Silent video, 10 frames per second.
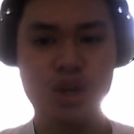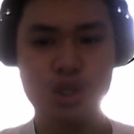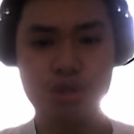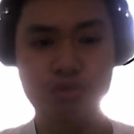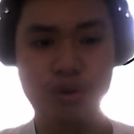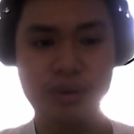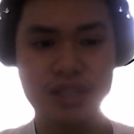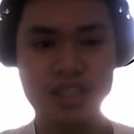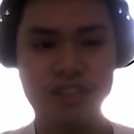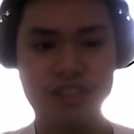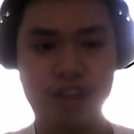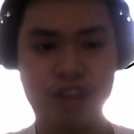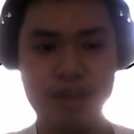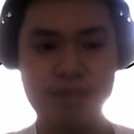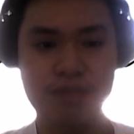so forwards the
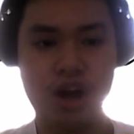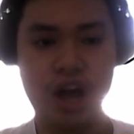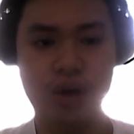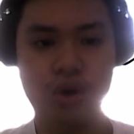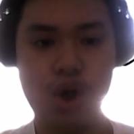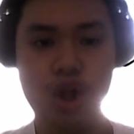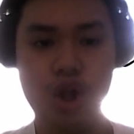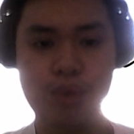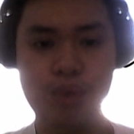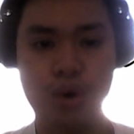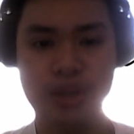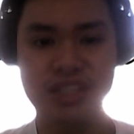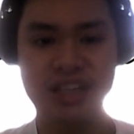frame out all ports,